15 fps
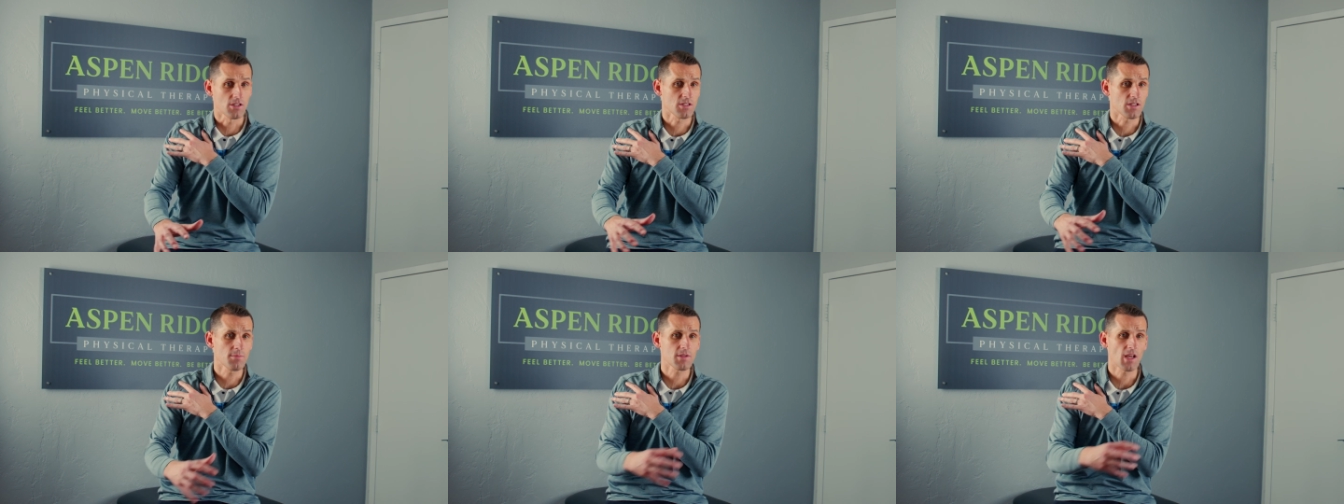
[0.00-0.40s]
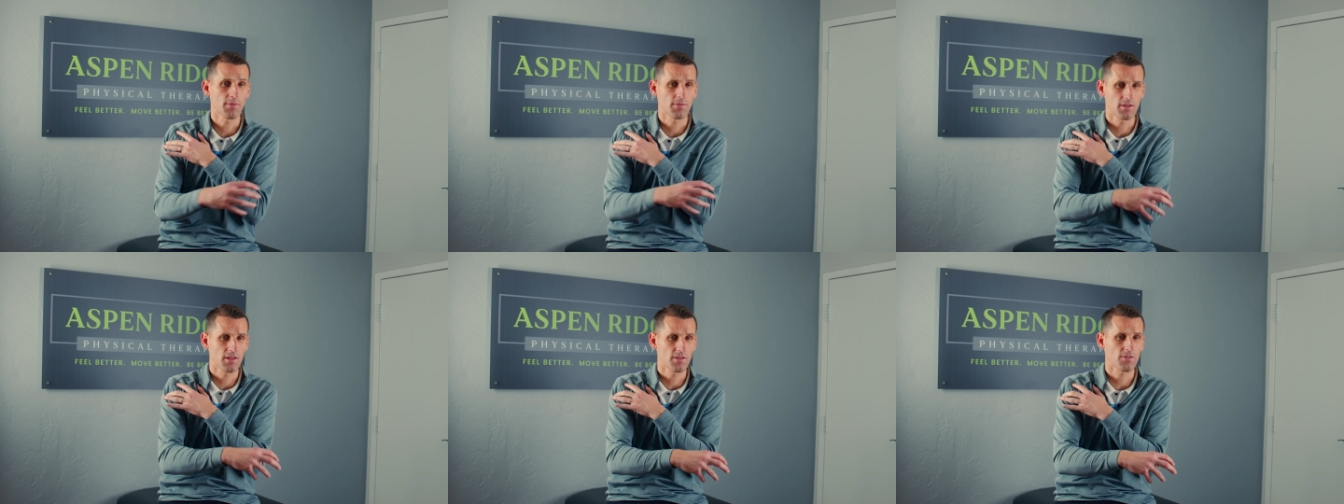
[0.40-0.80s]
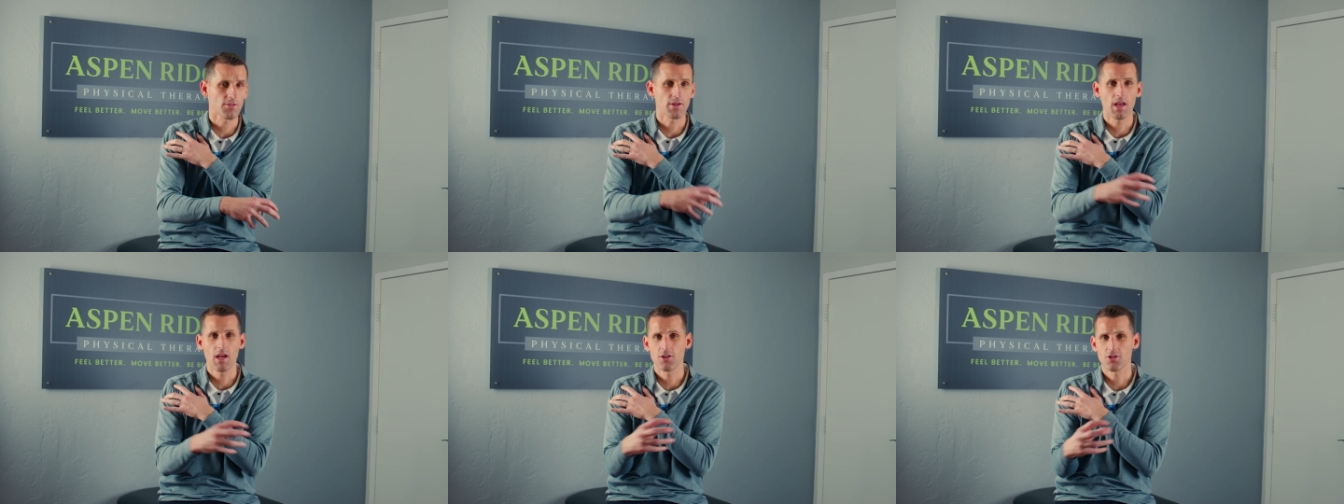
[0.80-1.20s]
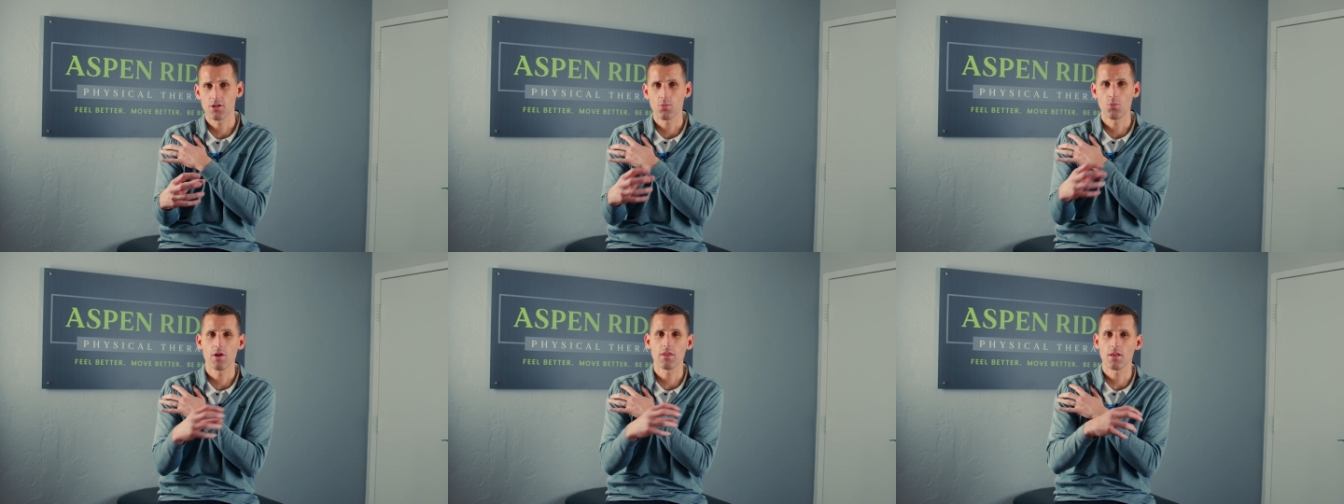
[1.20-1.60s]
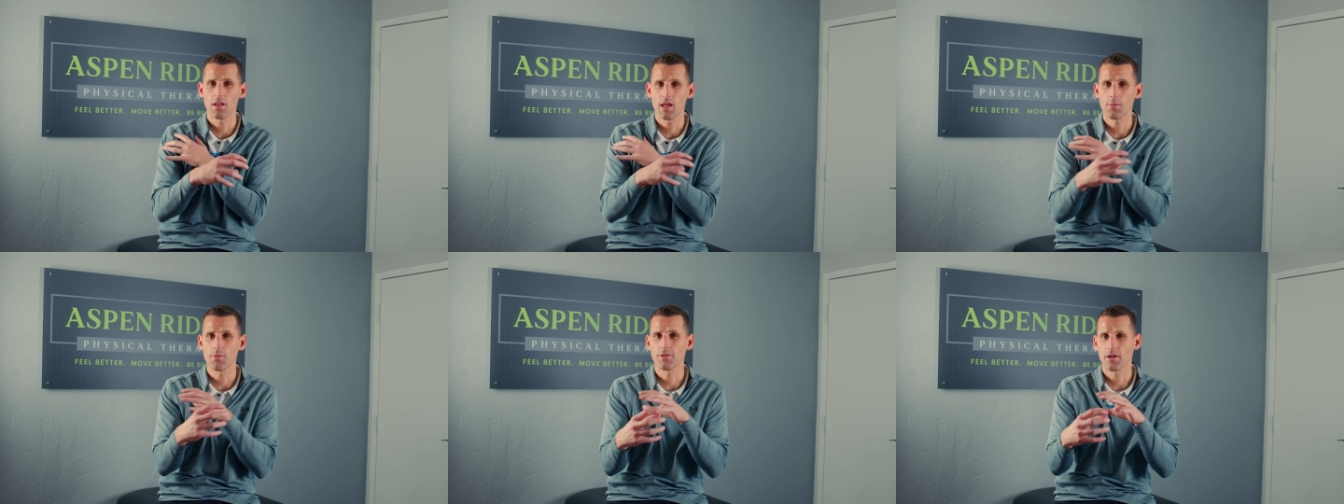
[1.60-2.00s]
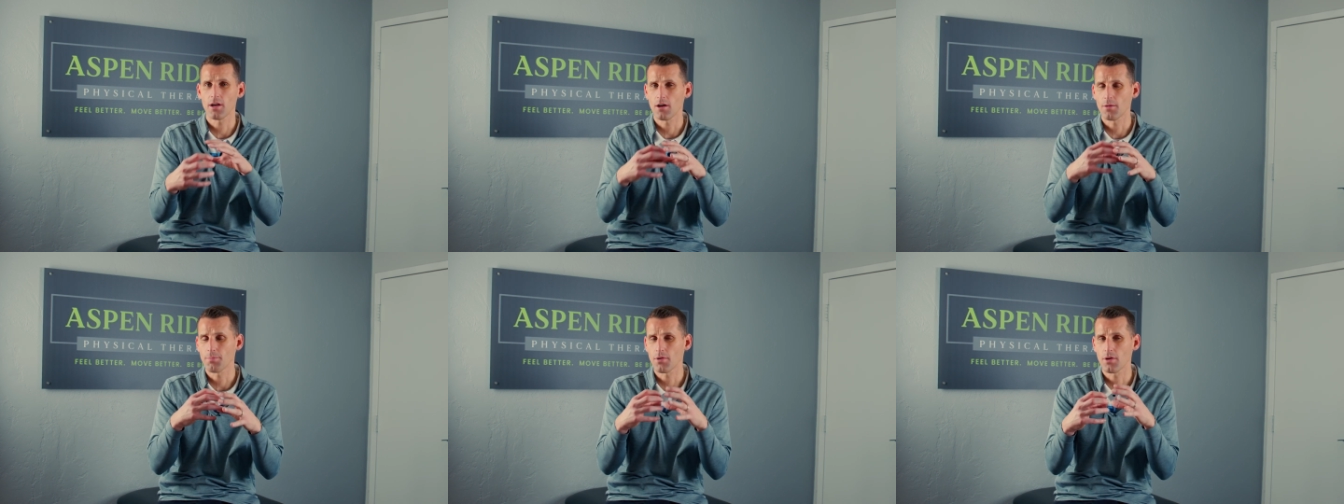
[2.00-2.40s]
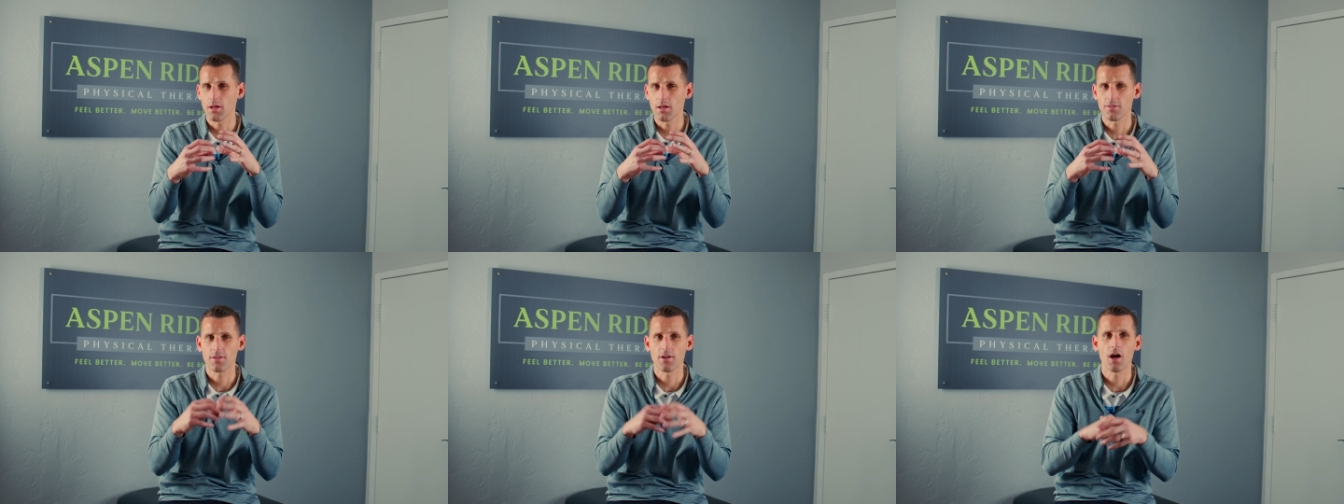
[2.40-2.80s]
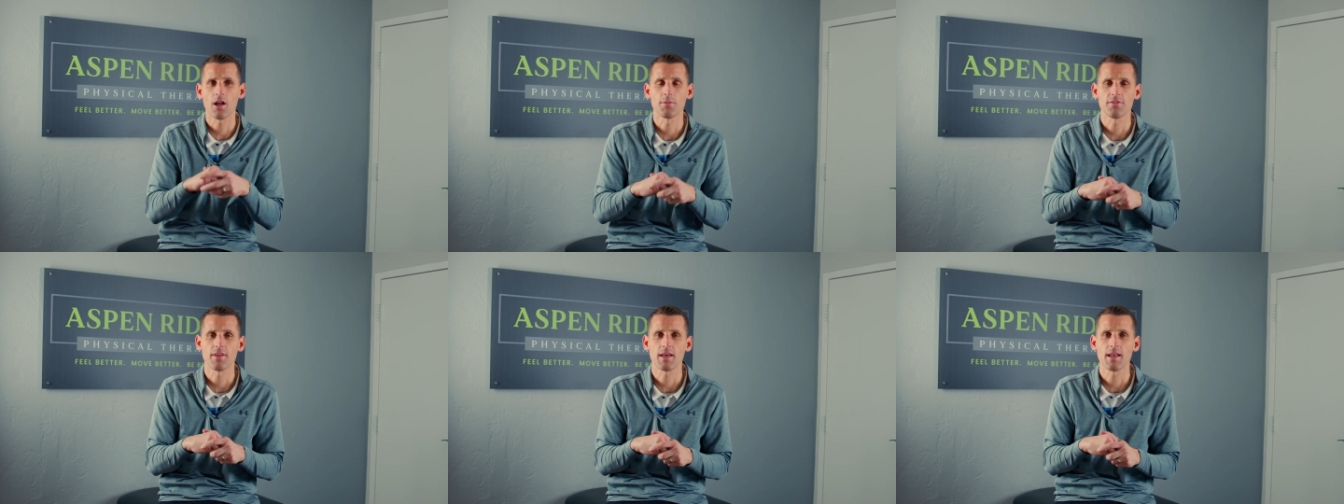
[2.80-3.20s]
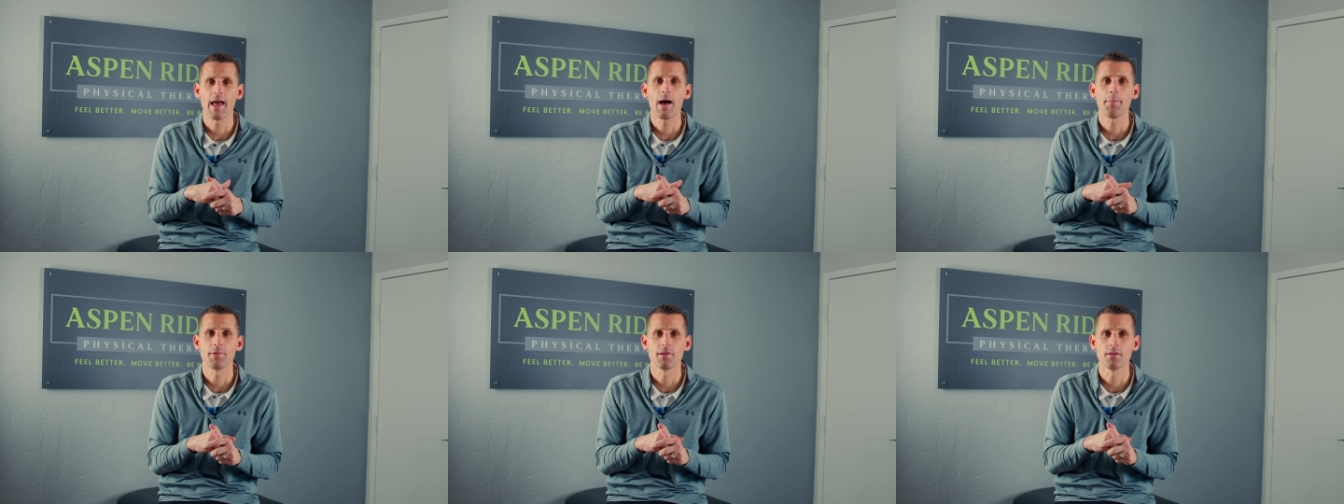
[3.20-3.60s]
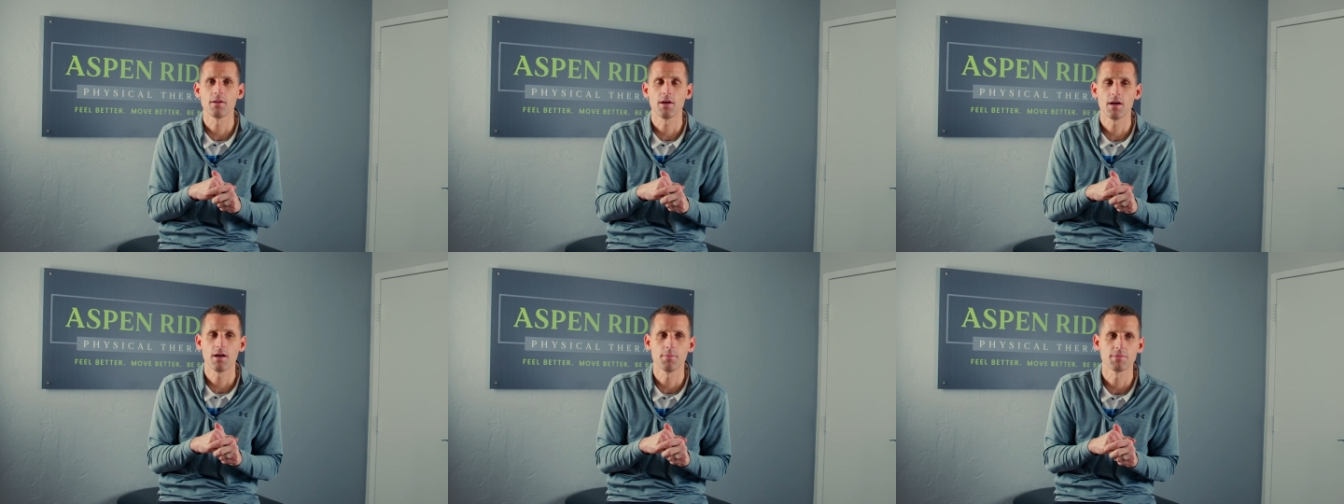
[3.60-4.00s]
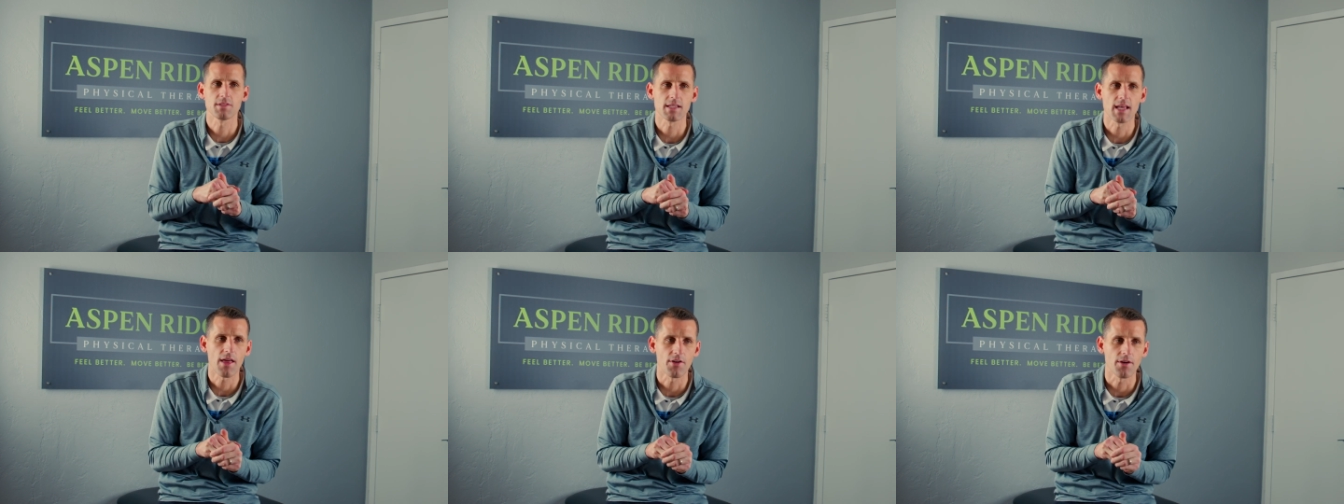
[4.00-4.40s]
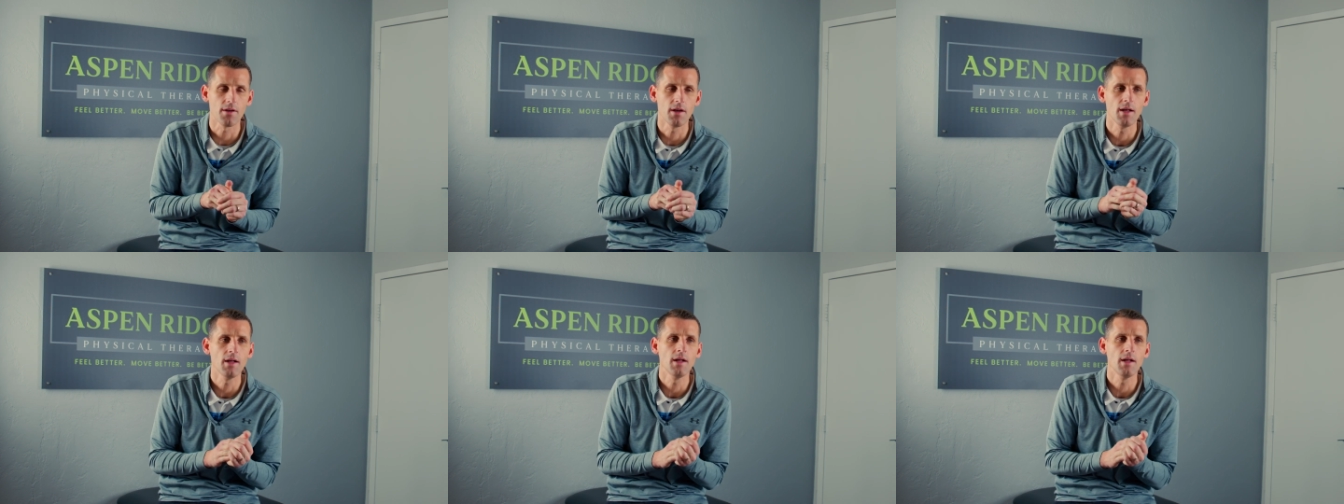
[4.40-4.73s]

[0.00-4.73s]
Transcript: Sometimes a dislocation with a labral tear are pretty synonymous. They can happen together.